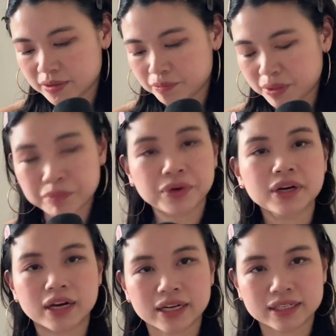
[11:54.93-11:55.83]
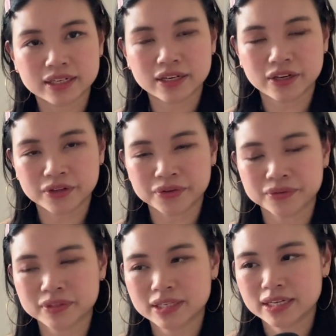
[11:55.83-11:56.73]
be put on you
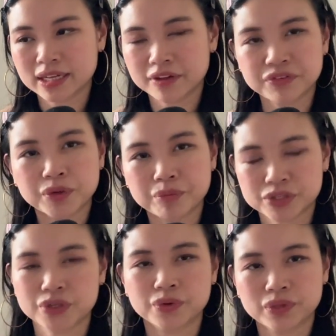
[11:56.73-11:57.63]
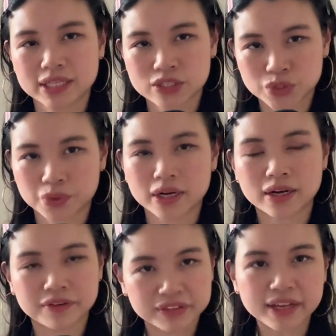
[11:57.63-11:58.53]
if you pursued this sort
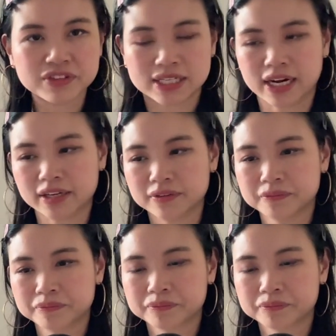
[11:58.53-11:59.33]
of lifestyle.